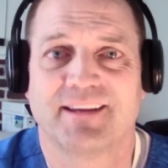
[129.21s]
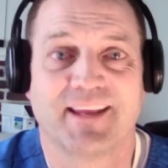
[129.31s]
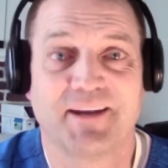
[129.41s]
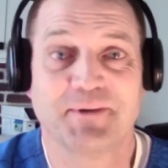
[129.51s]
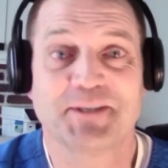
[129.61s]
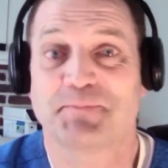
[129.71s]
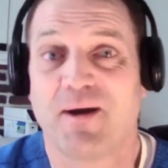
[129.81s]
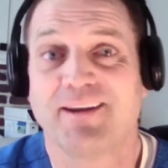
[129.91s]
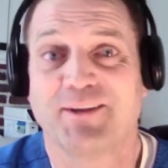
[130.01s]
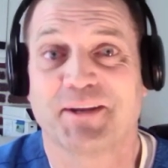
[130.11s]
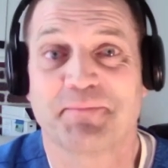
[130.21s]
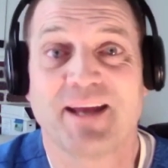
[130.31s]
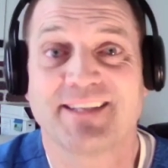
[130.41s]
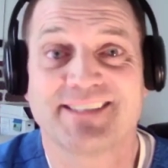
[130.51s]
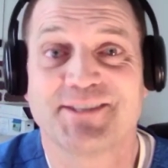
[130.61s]
They didn't respond good.
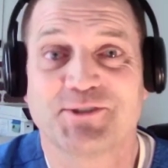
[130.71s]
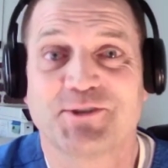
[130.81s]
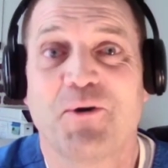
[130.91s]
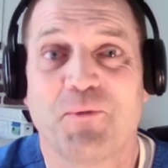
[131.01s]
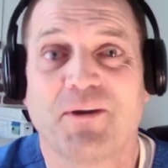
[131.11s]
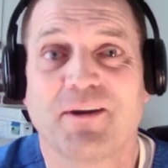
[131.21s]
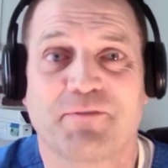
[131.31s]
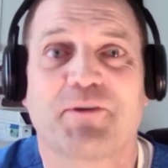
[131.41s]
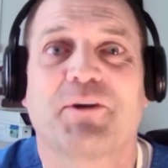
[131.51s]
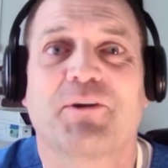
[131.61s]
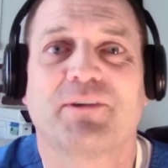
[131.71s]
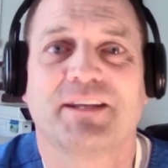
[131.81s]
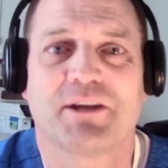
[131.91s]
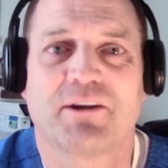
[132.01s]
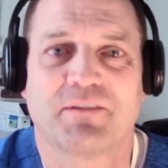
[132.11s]
Medicines don't work for
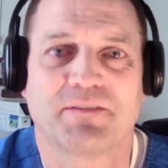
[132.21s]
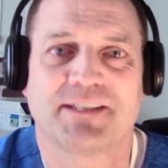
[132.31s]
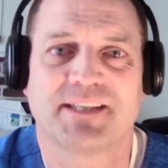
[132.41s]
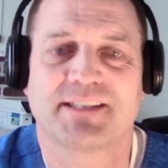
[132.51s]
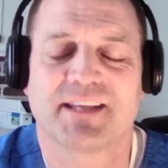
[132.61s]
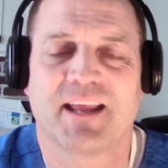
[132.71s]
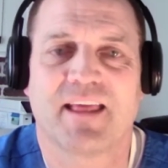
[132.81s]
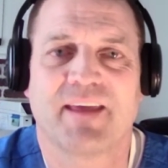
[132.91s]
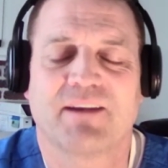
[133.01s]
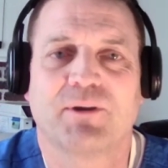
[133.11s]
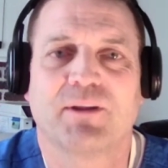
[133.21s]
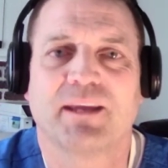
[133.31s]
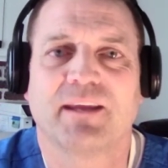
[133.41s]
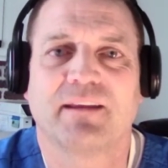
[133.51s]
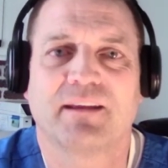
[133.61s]
neurodegenerative disease. And that
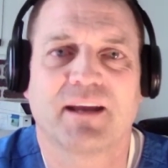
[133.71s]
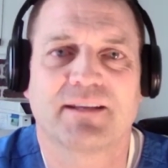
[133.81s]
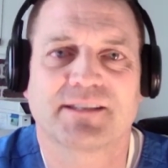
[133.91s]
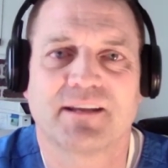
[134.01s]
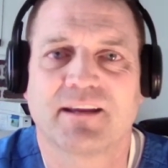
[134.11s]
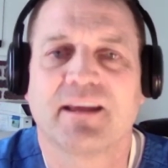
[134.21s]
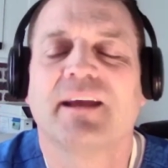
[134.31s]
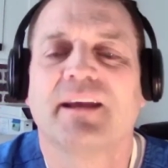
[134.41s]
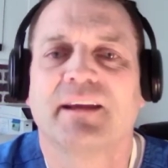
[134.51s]
really kind of sunk